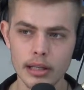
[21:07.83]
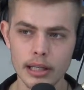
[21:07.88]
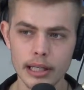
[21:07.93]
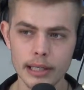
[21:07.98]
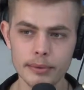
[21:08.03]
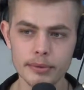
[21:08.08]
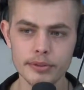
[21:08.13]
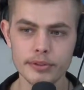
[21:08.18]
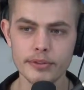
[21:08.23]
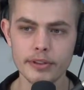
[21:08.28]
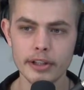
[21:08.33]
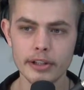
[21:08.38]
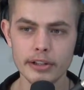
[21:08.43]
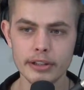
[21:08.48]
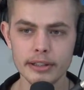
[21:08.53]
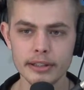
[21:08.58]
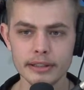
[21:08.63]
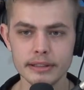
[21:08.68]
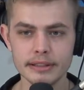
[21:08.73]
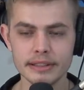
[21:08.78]
He was
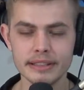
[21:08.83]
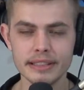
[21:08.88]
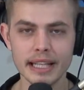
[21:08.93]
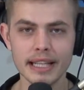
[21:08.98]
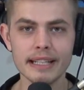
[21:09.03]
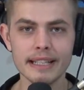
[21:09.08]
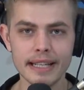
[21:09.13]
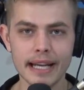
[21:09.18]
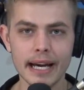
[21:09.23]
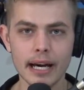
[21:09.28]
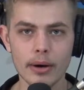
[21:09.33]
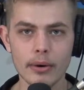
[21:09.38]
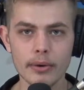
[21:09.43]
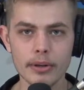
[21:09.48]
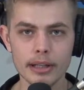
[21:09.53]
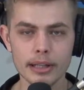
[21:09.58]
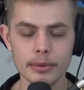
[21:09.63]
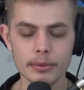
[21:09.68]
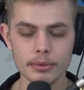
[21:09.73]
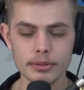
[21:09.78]
very zened out.
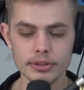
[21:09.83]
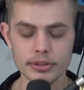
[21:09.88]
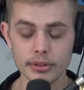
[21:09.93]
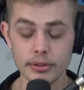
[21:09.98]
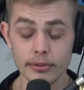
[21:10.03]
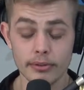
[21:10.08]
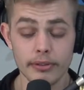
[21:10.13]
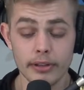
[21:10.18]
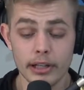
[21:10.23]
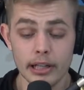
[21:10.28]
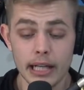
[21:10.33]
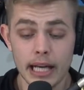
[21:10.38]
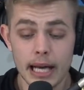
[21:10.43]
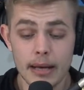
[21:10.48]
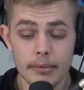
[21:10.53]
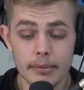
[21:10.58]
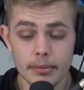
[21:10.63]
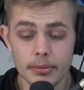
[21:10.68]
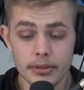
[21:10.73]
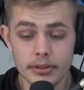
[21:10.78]
He was a very
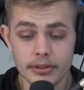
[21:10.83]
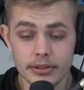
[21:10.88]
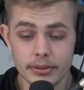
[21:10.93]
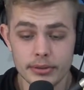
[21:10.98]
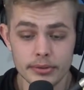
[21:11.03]
happy person.